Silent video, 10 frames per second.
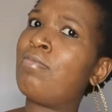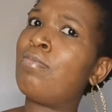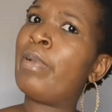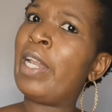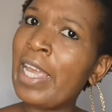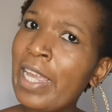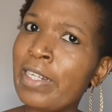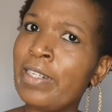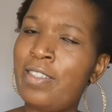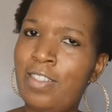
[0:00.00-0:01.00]

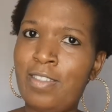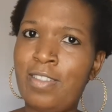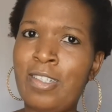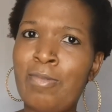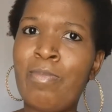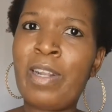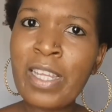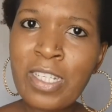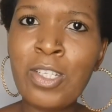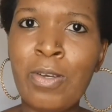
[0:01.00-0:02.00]
plain
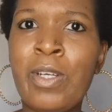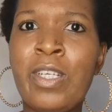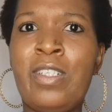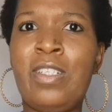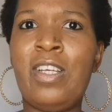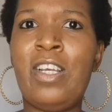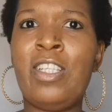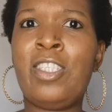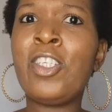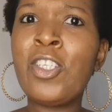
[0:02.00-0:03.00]
yogurt.
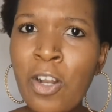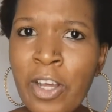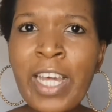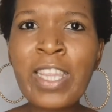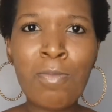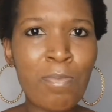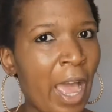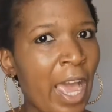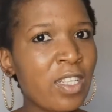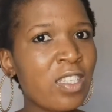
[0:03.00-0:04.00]
Did you look at the
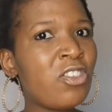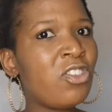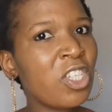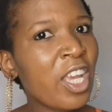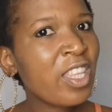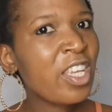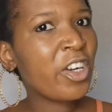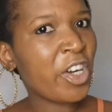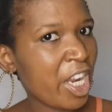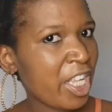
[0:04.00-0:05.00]
back? Did you check the
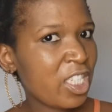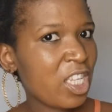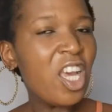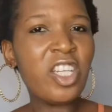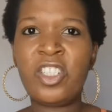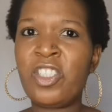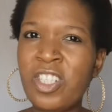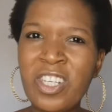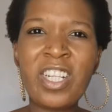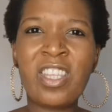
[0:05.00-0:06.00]
ingredients? Did you
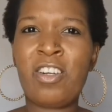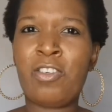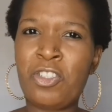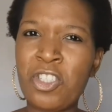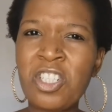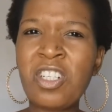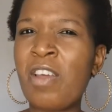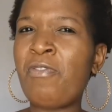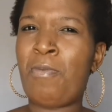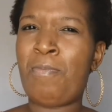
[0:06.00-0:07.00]
check the nutritional
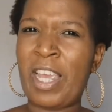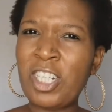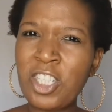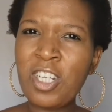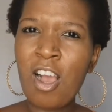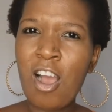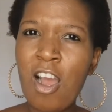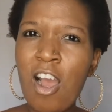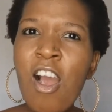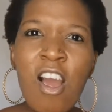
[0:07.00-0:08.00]
information?
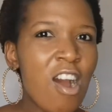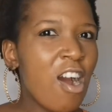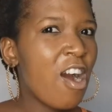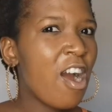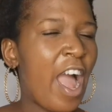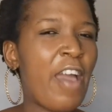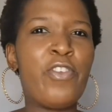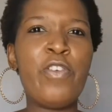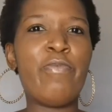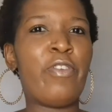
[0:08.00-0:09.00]
Have
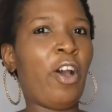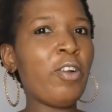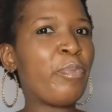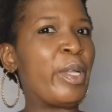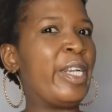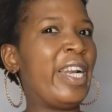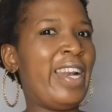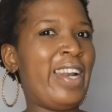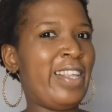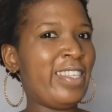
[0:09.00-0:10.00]
you not been
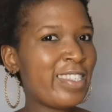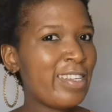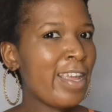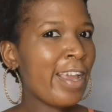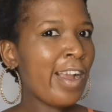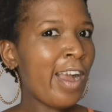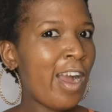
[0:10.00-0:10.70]
listening?